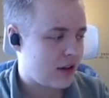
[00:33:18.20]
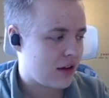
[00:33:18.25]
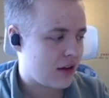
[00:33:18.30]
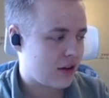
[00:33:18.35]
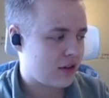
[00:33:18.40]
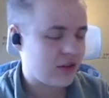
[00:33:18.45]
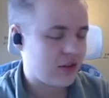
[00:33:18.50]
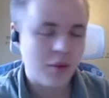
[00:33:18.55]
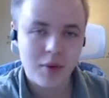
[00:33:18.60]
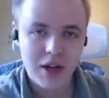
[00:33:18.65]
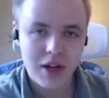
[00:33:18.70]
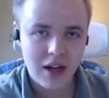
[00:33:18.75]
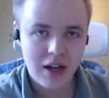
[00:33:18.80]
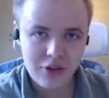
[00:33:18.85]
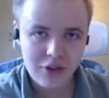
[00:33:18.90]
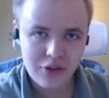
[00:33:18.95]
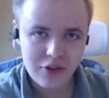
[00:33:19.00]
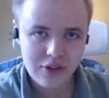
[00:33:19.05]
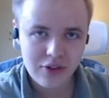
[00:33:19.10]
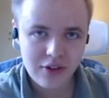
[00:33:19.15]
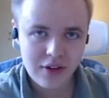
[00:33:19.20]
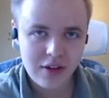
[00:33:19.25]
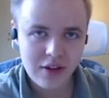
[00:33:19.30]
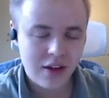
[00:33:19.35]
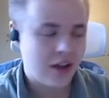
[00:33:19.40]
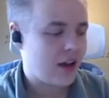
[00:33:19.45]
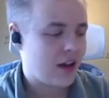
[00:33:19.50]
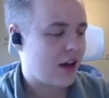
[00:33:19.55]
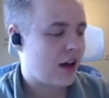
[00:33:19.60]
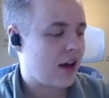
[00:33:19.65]
Someone else.
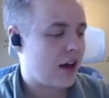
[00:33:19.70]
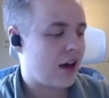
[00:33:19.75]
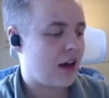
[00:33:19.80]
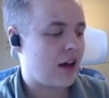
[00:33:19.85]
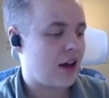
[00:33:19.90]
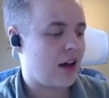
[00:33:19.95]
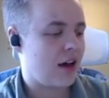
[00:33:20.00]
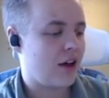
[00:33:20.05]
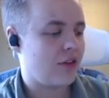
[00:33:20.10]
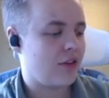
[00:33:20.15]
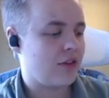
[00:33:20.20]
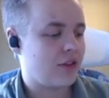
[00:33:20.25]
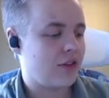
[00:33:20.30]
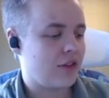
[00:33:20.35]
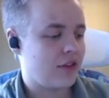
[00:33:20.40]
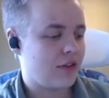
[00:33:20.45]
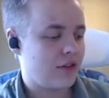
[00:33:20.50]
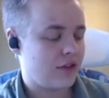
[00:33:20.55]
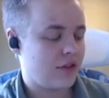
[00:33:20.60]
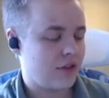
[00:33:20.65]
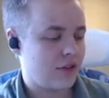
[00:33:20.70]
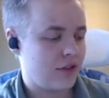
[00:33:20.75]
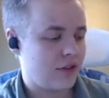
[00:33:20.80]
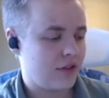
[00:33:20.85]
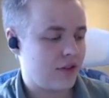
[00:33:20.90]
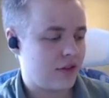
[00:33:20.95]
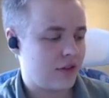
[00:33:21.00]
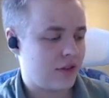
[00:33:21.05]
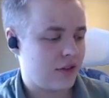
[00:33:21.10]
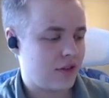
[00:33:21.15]
And
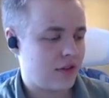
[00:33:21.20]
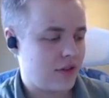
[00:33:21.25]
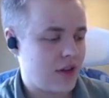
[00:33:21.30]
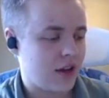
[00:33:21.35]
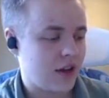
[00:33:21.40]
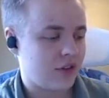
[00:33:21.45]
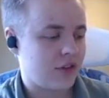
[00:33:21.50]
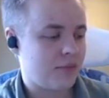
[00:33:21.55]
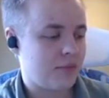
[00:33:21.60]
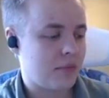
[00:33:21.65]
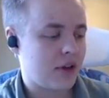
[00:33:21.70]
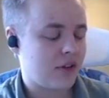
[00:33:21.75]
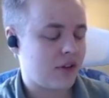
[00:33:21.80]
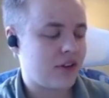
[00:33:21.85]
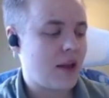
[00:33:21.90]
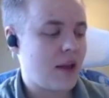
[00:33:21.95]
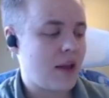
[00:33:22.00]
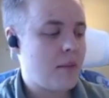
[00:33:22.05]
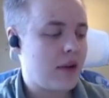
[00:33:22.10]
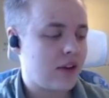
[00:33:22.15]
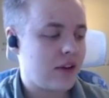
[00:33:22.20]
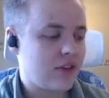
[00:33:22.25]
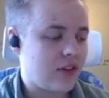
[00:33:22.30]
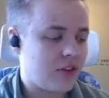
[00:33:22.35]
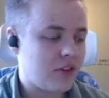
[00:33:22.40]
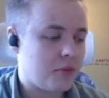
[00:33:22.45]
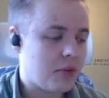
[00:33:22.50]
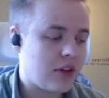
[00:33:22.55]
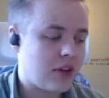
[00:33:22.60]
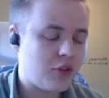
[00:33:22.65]
yes, because that makes sense,
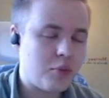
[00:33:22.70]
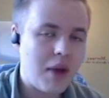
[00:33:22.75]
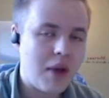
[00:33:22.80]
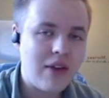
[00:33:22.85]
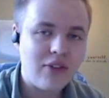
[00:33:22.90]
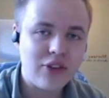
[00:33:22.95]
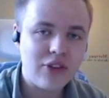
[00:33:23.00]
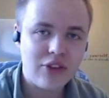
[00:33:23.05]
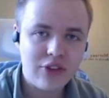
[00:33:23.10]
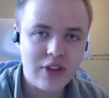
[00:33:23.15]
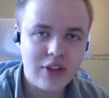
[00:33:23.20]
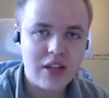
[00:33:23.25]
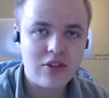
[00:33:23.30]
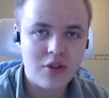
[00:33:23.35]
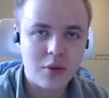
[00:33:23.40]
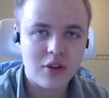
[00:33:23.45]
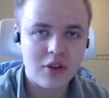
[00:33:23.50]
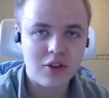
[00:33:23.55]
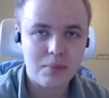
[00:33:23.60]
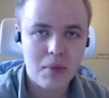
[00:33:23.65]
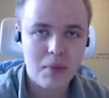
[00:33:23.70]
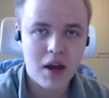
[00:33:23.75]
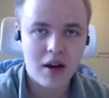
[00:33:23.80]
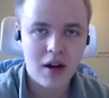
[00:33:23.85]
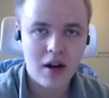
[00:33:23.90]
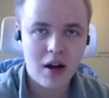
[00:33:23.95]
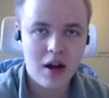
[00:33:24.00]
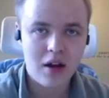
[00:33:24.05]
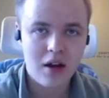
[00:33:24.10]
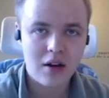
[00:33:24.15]
because we haven't seen Yuki's sprite a
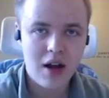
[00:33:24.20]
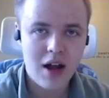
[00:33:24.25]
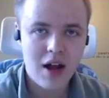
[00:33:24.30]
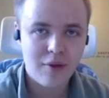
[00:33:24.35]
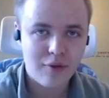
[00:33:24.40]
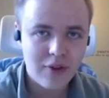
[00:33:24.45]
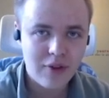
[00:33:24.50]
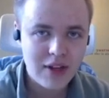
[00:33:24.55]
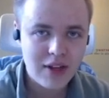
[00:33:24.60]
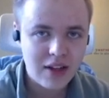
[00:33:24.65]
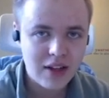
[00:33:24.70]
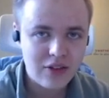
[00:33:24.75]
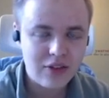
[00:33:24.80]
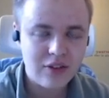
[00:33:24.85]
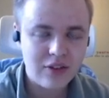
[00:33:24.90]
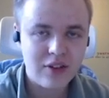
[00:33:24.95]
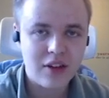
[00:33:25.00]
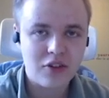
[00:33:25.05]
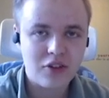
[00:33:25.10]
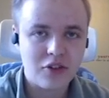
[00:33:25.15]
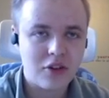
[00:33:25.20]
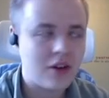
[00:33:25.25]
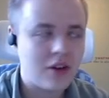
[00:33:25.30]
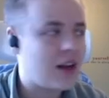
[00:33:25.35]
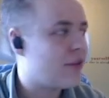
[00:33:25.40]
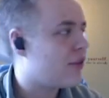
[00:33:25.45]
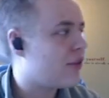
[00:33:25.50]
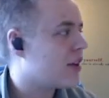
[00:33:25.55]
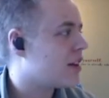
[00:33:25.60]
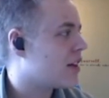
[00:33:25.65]
lot. I think that's intentional.
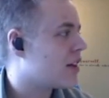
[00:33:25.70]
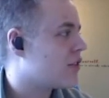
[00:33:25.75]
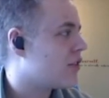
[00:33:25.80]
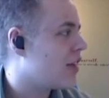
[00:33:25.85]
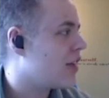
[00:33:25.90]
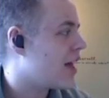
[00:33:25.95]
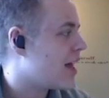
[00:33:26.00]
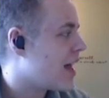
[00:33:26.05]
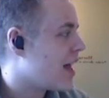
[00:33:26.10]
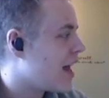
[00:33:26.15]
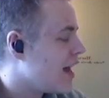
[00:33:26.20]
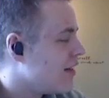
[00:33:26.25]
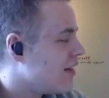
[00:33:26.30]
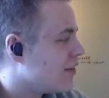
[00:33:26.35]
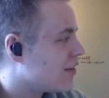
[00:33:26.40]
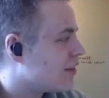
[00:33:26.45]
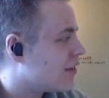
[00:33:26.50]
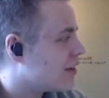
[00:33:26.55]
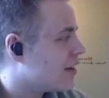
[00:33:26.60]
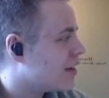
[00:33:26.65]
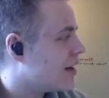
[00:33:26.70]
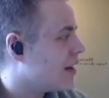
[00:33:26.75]
I think that's a hint